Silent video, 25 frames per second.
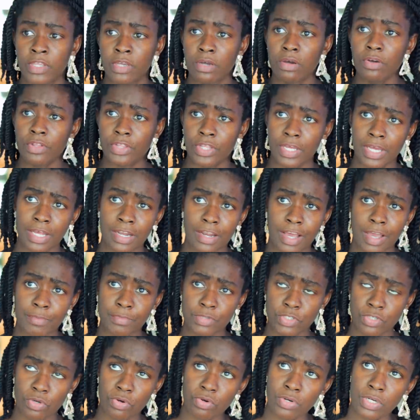oh, the alarm
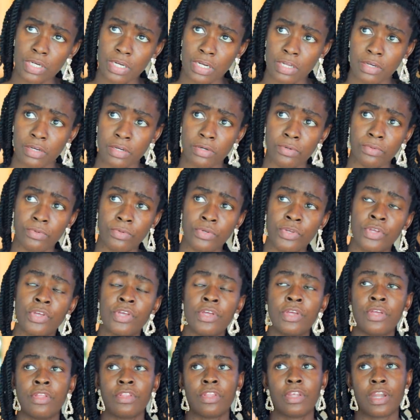is on now,
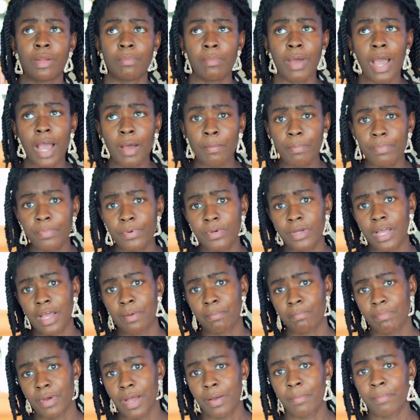then I'm up,
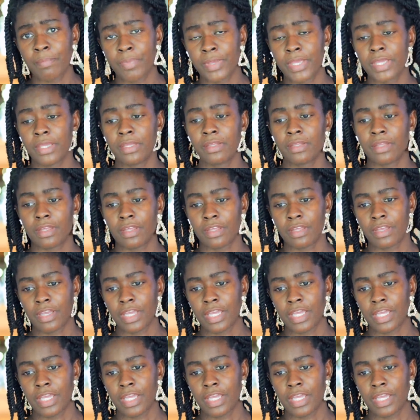I'm pumping.